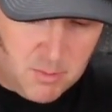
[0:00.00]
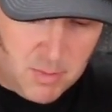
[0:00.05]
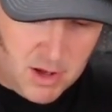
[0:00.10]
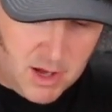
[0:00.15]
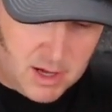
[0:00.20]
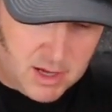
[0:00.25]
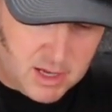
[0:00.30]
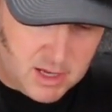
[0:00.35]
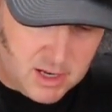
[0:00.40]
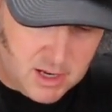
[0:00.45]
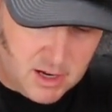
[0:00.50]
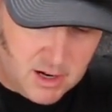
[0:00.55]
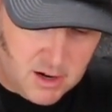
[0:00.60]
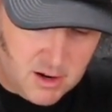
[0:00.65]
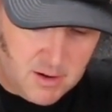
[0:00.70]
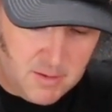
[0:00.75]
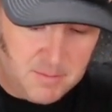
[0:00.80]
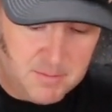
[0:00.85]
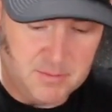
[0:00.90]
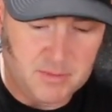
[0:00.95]
pocket
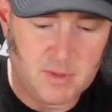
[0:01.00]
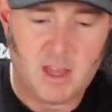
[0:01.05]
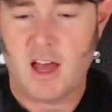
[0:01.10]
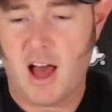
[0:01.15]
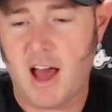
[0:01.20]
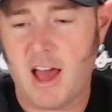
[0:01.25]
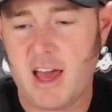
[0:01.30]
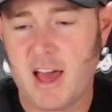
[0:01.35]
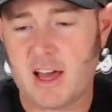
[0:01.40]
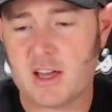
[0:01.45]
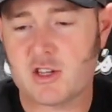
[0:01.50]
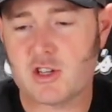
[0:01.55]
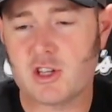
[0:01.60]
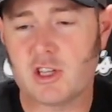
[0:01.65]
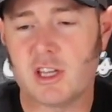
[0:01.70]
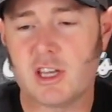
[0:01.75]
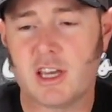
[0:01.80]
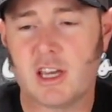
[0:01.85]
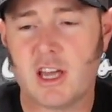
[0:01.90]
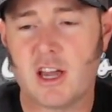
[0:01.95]
here, I
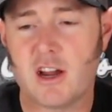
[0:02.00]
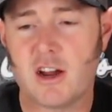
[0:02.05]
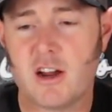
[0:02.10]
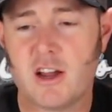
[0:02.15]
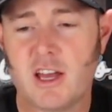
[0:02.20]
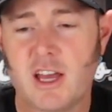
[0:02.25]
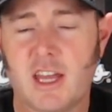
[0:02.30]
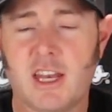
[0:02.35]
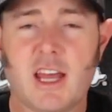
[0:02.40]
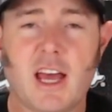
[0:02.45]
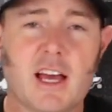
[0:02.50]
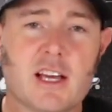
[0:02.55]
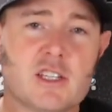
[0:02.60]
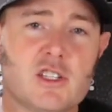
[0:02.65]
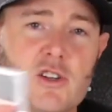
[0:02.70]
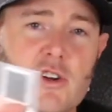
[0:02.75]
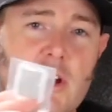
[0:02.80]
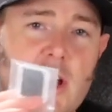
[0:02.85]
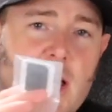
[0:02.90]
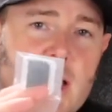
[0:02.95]
actually carry an
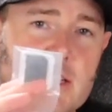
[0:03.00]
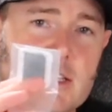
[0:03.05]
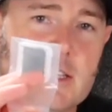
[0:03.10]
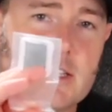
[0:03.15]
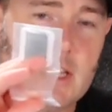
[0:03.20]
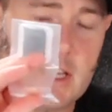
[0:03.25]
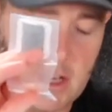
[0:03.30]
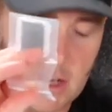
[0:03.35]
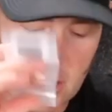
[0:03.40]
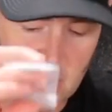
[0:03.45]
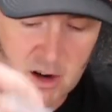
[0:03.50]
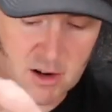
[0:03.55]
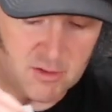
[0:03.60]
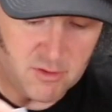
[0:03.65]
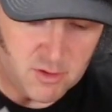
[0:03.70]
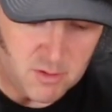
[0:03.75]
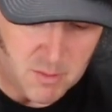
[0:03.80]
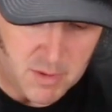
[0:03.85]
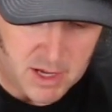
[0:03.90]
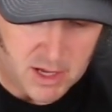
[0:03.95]
extra SD card
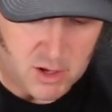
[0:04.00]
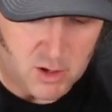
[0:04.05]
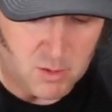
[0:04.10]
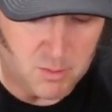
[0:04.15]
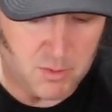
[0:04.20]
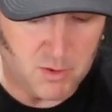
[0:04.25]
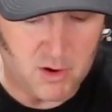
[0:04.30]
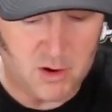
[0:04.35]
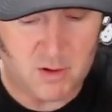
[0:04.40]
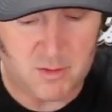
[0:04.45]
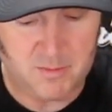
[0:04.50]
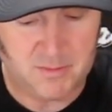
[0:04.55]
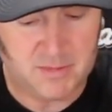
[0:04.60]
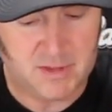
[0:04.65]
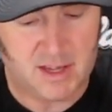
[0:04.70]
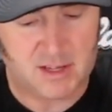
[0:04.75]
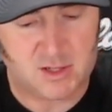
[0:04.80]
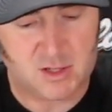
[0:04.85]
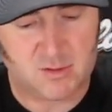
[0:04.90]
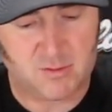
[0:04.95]
for my GoPro.
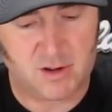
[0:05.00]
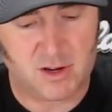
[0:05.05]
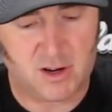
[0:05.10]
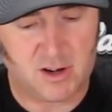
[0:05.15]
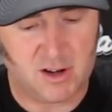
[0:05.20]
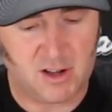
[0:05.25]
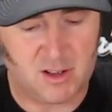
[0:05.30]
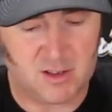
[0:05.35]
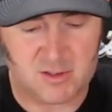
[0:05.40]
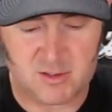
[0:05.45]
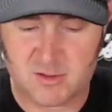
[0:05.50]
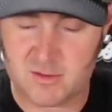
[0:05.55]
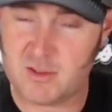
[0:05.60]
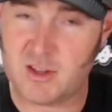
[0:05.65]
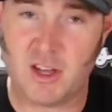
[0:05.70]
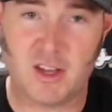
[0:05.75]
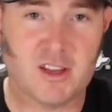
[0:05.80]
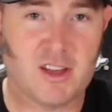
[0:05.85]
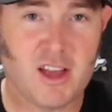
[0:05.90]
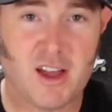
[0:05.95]
I just figured I'll
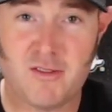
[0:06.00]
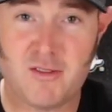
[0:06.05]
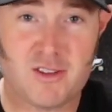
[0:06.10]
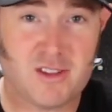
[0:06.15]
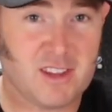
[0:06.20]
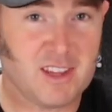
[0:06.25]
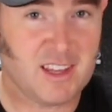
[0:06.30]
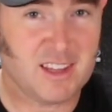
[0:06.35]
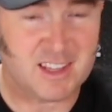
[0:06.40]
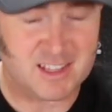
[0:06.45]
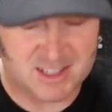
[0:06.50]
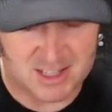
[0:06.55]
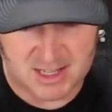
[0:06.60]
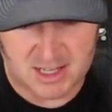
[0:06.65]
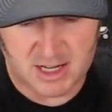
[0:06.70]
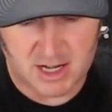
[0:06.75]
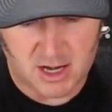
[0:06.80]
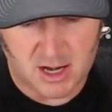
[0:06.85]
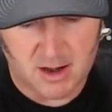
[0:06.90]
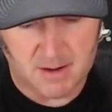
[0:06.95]
tell you everything that's
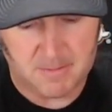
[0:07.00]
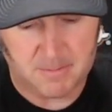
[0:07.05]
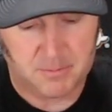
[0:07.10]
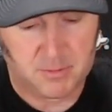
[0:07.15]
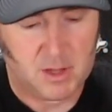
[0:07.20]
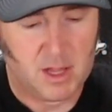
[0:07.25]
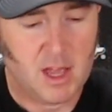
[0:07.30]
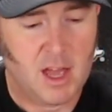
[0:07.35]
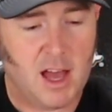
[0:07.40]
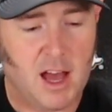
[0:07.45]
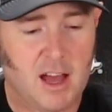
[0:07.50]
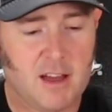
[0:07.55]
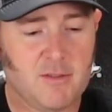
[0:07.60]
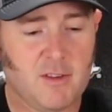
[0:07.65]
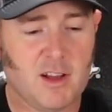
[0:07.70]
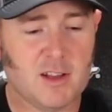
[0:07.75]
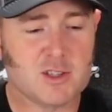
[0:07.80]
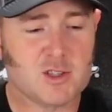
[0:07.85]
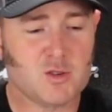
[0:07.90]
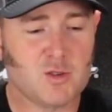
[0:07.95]
in here. I've
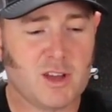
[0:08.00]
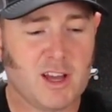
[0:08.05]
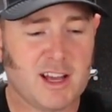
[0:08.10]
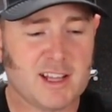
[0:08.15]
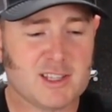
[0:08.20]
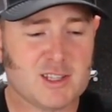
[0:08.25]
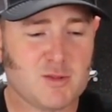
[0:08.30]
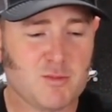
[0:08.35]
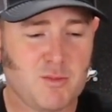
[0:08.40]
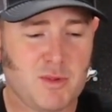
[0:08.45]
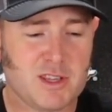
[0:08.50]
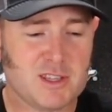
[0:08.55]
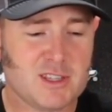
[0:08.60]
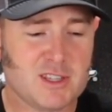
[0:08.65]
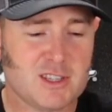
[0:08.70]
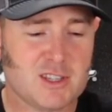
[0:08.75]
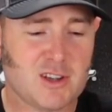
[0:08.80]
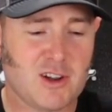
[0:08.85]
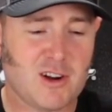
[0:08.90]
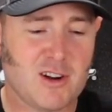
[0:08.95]
also got some
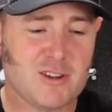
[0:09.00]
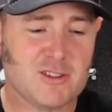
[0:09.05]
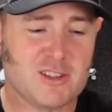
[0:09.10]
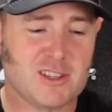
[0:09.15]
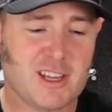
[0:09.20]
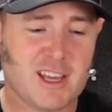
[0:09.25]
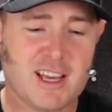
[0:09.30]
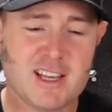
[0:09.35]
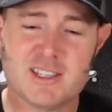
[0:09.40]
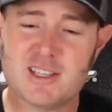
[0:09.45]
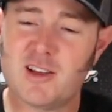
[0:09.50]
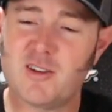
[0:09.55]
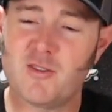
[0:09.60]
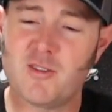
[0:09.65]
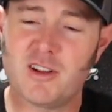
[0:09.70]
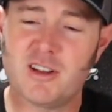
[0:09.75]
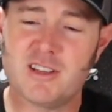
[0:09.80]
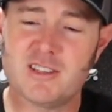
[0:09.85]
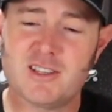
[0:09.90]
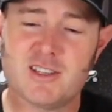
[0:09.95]
business cards in case I
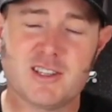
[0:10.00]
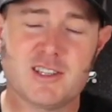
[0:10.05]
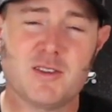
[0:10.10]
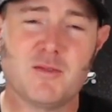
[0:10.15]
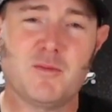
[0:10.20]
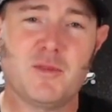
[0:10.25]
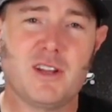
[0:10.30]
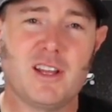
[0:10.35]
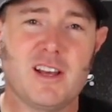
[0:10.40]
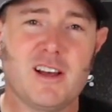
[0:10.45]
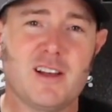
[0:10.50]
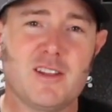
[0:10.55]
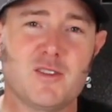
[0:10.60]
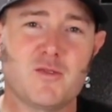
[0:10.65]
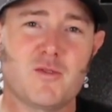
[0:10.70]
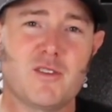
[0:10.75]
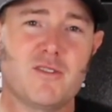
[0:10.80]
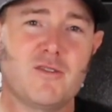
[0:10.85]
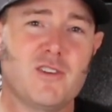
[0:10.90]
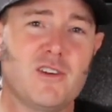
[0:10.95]
run into somebody on the
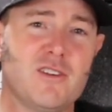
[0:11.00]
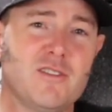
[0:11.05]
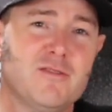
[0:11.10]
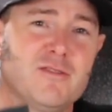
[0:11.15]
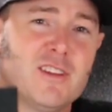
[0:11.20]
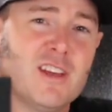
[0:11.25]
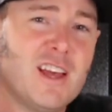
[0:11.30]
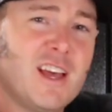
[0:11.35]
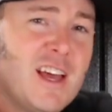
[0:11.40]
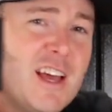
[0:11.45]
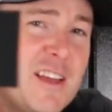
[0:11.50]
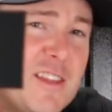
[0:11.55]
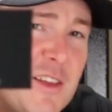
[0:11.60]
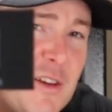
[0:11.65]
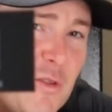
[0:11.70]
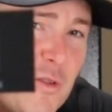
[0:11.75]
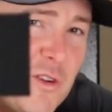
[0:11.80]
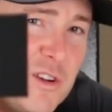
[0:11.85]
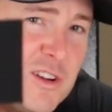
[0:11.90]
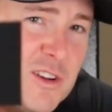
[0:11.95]
river and they
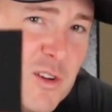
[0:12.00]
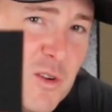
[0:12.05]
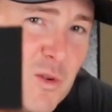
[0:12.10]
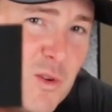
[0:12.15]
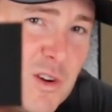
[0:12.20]
want to know